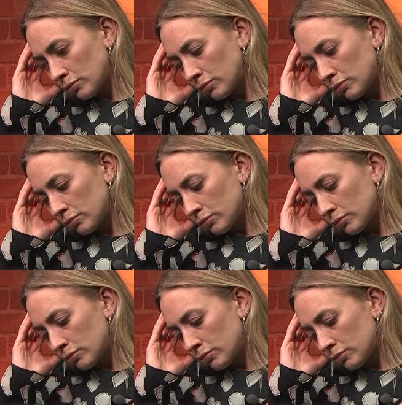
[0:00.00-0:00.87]

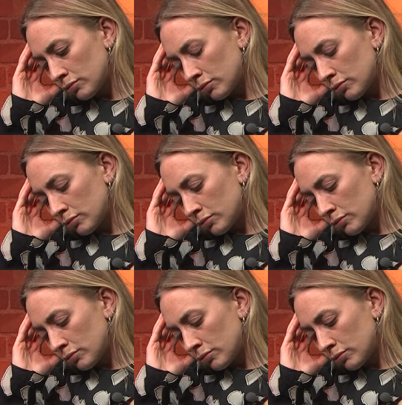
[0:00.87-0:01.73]

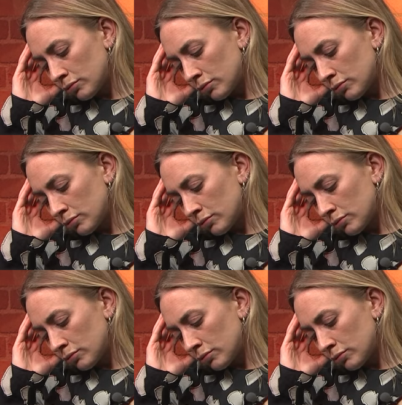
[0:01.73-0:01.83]
(silence)